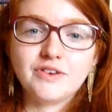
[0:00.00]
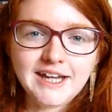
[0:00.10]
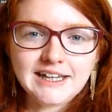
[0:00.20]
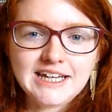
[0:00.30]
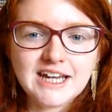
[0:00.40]

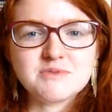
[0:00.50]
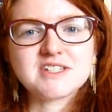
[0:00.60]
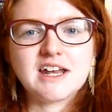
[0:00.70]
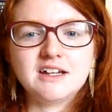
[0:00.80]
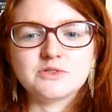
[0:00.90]
Finally, I'm
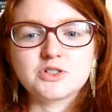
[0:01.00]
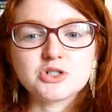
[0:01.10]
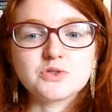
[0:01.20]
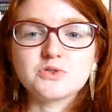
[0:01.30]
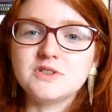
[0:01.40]
just going to end on
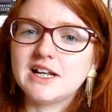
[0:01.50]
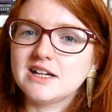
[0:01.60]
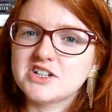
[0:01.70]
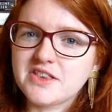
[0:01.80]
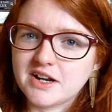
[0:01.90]
a short story
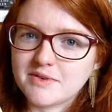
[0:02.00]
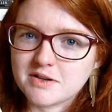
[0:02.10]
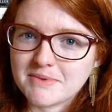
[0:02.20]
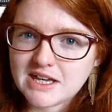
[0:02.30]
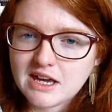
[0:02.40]
collection that I
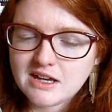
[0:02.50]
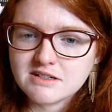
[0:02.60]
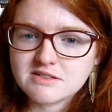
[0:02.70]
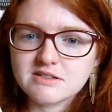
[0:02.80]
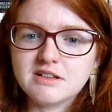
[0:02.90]
read on my
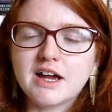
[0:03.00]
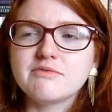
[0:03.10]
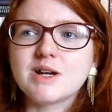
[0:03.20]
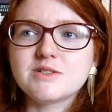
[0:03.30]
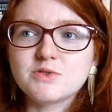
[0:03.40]
Kindle. I
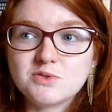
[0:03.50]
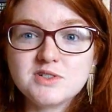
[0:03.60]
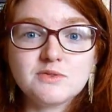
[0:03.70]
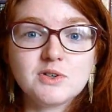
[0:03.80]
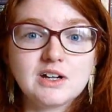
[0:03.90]
read
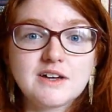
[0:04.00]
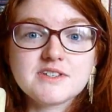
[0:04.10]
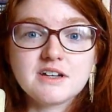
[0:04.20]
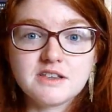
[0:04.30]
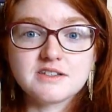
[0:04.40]
Stories of Your Life
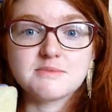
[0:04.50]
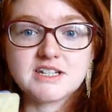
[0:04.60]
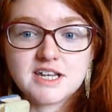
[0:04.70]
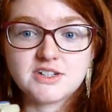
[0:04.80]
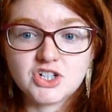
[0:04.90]
and Others
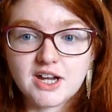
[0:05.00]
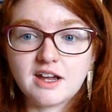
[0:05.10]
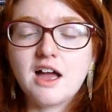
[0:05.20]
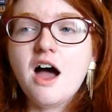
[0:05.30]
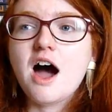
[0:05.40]
by Ted
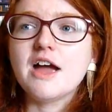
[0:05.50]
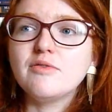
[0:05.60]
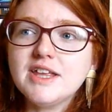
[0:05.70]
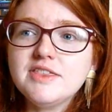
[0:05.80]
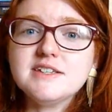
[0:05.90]
Chiang. I
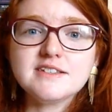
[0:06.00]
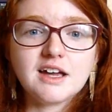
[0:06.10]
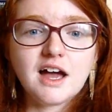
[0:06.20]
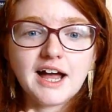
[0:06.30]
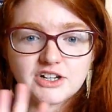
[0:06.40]
read this
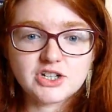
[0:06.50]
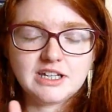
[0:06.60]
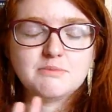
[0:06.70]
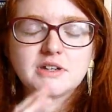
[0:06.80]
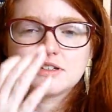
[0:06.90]

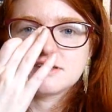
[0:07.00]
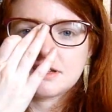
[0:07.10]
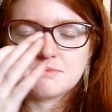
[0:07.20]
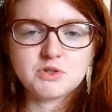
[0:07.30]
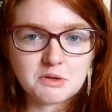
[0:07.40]
actually because
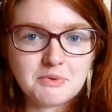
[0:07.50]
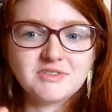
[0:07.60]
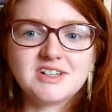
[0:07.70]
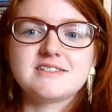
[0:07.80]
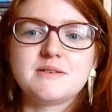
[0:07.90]
I'm doing a
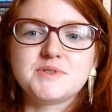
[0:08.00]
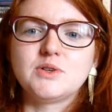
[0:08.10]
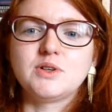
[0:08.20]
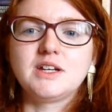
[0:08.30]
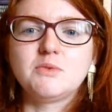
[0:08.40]
podcast
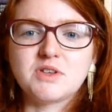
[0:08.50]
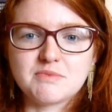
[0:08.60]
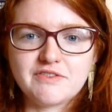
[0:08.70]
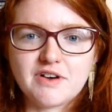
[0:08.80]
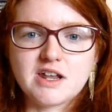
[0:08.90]
episode of it with
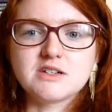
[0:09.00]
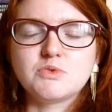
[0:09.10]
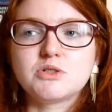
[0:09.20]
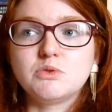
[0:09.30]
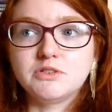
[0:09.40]
my friend,
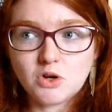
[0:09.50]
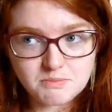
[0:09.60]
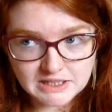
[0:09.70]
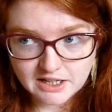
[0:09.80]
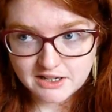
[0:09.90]
which will not
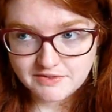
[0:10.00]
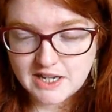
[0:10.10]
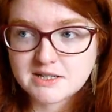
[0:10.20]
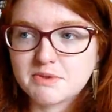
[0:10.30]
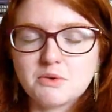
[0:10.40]
be live
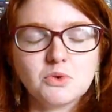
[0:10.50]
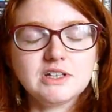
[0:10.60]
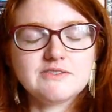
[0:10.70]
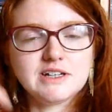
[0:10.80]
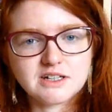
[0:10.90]
yet, but I will
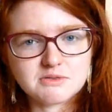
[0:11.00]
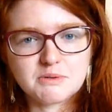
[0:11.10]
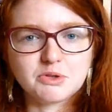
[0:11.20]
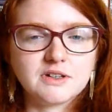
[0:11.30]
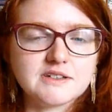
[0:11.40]
leave a link to my
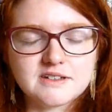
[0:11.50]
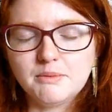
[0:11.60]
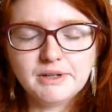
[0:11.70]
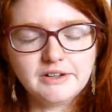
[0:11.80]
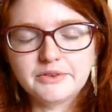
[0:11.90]
podcast
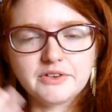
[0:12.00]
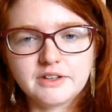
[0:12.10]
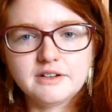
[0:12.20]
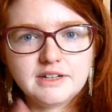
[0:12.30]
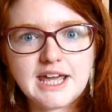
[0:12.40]
down below so
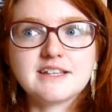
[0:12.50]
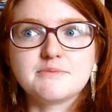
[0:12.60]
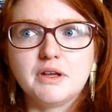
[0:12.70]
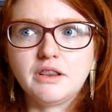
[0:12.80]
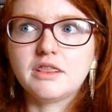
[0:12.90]
that
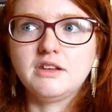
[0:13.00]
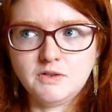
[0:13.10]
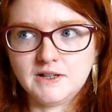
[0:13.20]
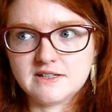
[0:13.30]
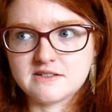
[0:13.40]
next month you
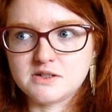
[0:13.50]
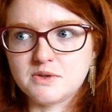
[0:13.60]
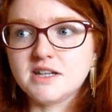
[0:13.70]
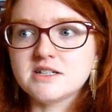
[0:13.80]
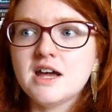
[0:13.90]
can listen to
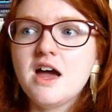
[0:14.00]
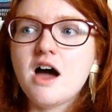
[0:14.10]
it.